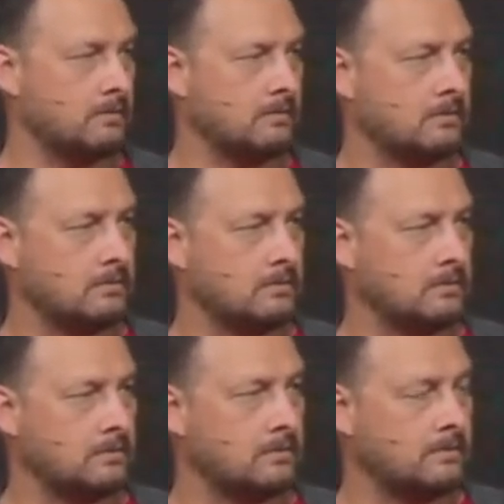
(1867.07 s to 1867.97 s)

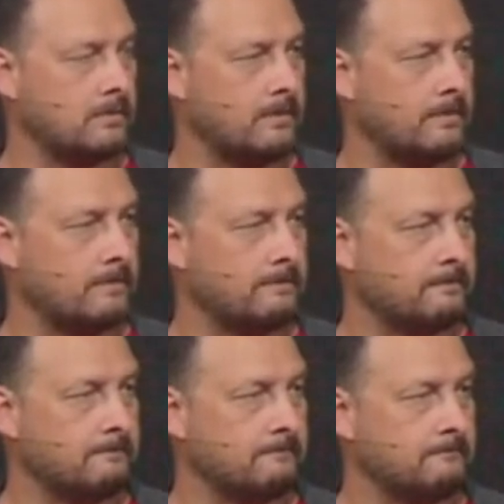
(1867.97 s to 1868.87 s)

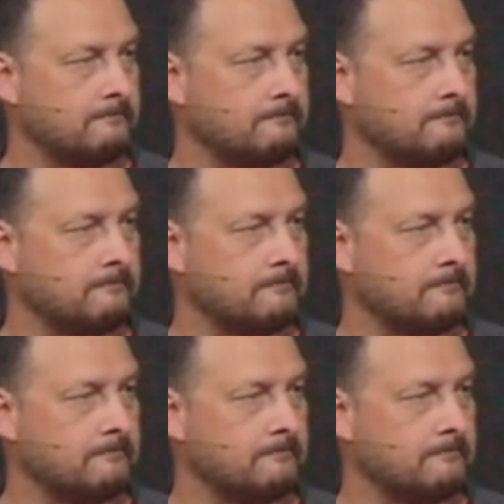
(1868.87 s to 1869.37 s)
Nothing is said.